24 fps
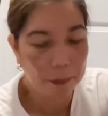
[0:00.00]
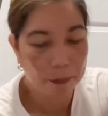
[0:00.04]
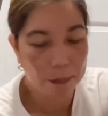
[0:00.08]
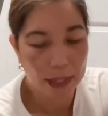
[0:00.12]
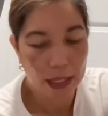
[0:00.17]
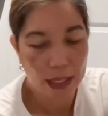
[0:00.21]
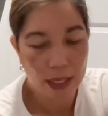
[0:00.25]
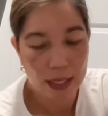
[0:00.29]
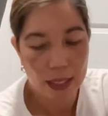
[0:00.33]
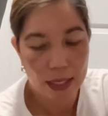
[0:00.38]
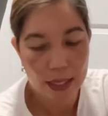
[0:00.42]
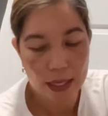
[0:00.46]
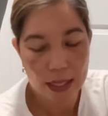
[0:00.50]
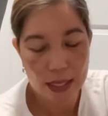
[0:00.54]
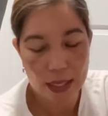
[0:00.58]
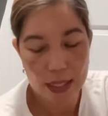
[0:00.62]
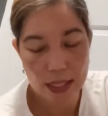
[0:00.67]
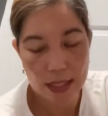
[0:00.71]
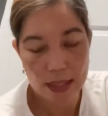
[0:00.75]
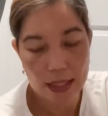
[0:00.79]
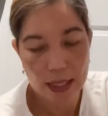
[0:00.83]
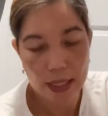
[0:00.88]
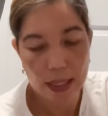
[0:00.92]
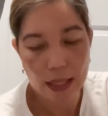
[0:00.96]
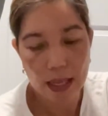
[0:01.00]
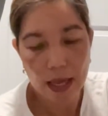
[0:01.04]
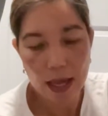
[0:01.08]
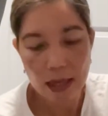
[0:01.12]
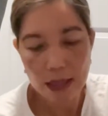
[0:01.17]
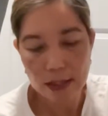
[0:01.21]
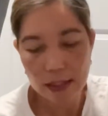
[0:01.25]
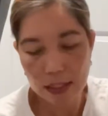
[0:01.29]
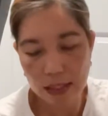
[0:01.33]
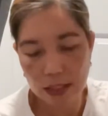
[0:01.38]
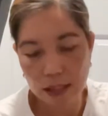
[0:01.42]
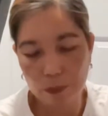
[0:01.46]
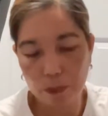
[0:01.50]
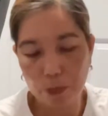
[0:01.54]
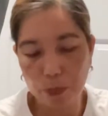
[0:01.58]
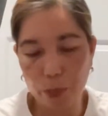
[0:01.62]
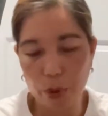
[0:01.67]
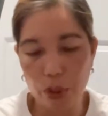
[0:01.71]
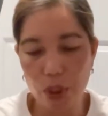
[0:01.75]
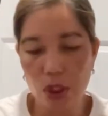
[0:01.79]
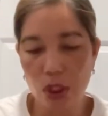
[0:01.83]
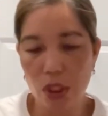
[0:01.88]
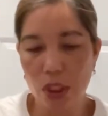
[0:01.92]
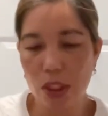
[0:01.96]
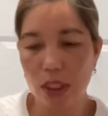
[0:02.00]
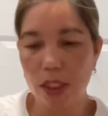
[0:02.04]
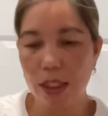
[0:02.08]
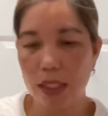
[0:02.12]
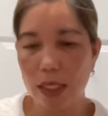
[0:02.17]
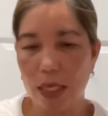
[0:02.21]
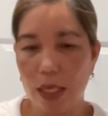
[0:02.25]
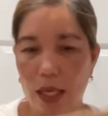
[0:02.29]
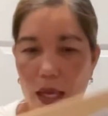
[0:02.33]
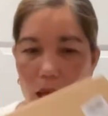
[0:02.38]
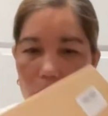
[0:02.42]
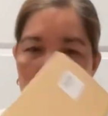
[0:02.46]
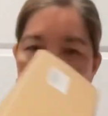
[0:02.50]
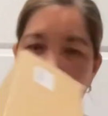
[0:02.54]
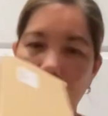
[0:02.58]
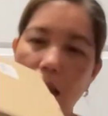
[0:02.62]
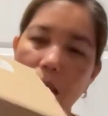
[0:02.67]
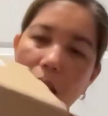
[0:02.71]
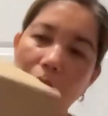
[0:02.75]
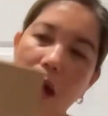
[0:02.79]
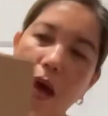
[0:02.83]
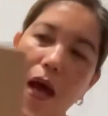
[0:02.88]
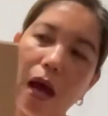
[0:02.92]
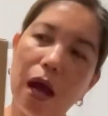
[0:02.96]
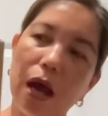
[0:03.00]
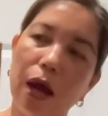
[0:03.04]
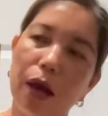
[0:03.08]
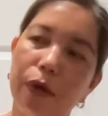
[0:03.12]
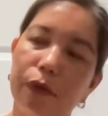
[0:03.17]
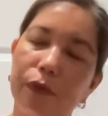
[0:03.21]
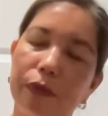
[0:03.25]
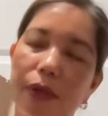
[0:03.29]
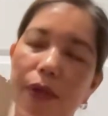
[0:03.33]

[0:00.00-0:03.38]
and the last purchase that I have